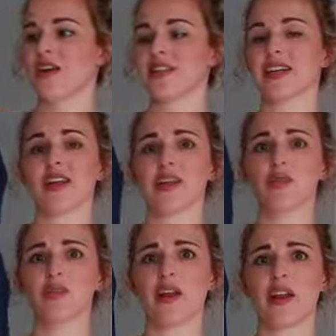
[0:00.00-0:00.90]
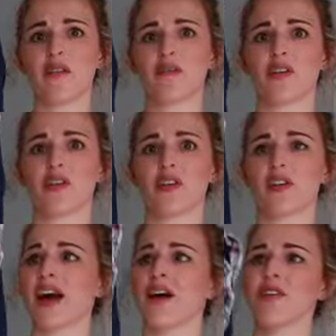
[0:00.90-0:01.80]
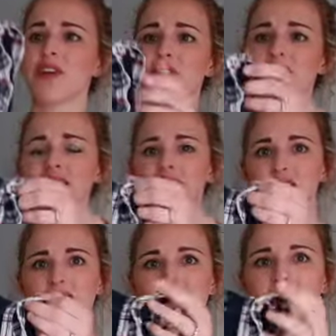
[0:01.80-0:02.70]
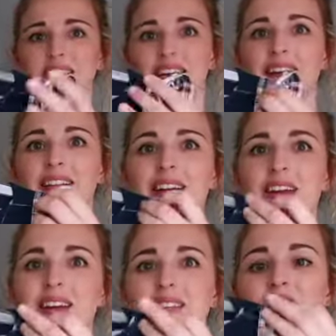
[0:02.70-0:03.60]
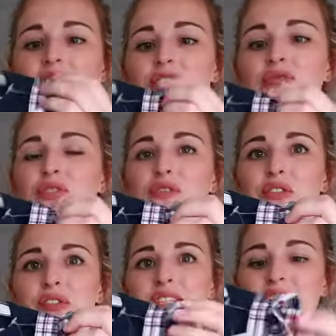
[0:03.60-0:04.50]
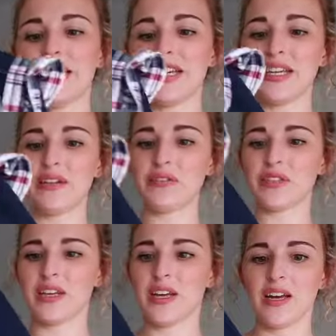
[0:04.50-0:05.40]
And it's like a little pinafore. How cute is it? Look at the detail. It's got little ruffle sleeves.